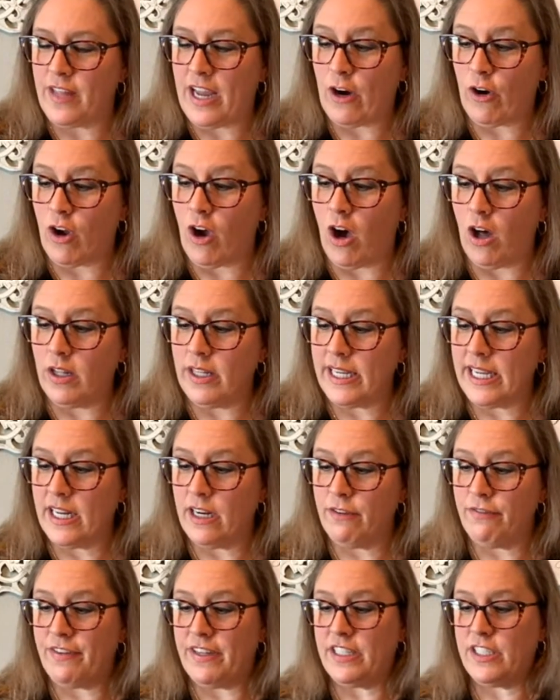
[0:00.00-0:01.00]
They're calling
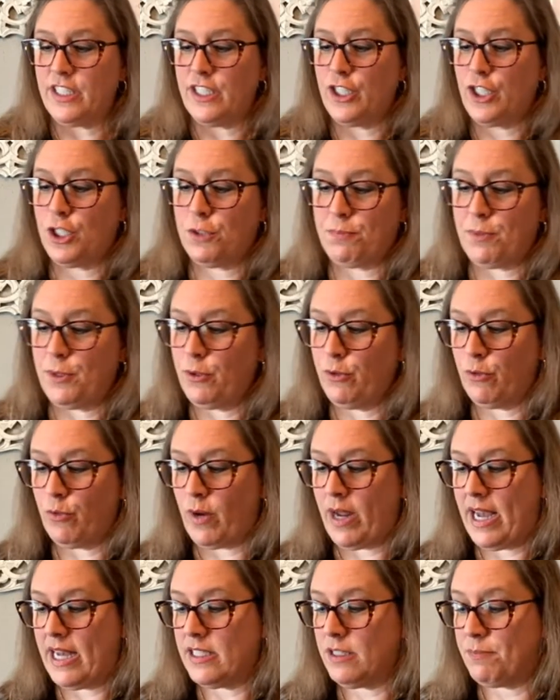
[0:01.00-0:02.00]
it a vintage spoon
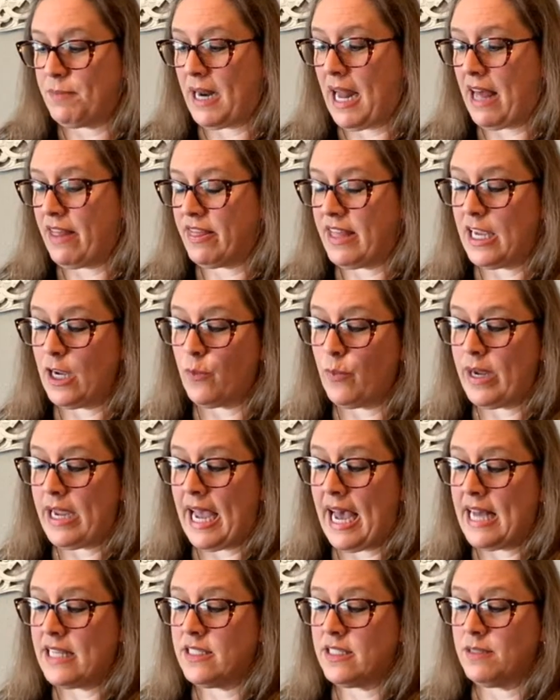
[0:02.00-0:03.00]
rest, but I think we
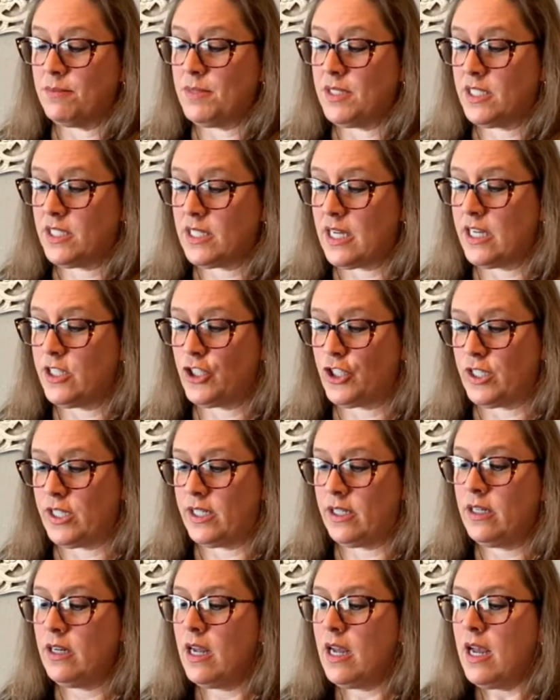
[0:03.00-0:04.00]
had some
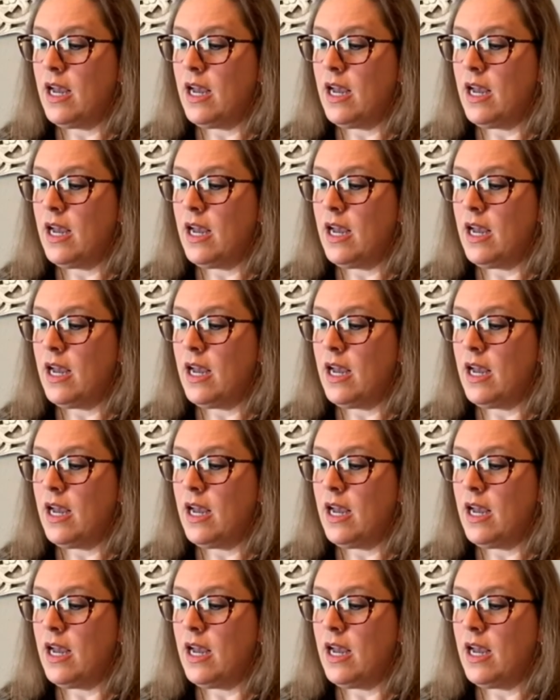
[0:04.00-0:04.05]
discussion.